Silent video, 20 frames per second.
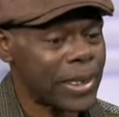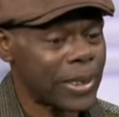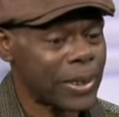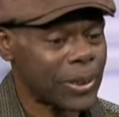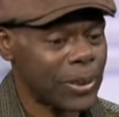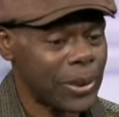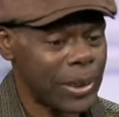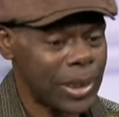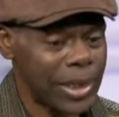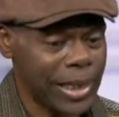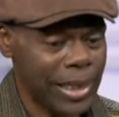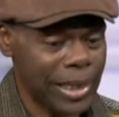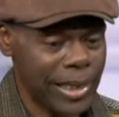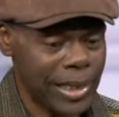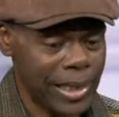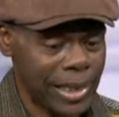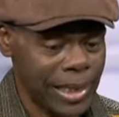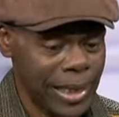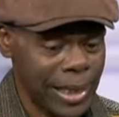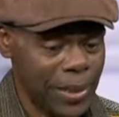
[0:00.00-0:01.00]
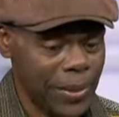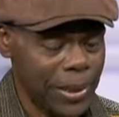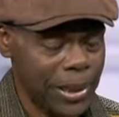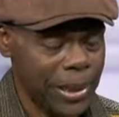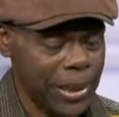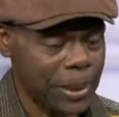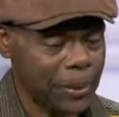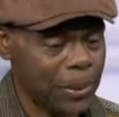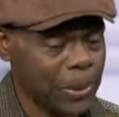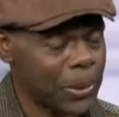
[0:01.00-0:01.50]
the story that I
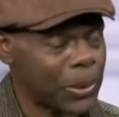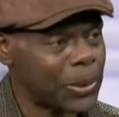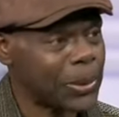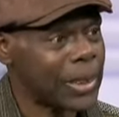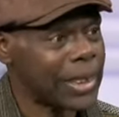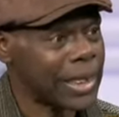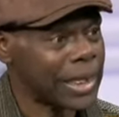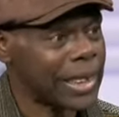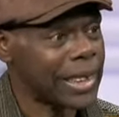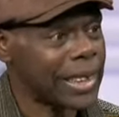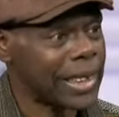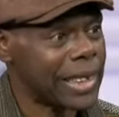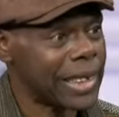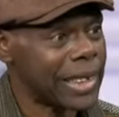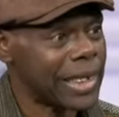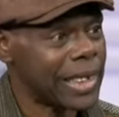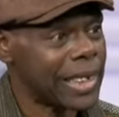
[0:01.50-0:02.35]
was able to see,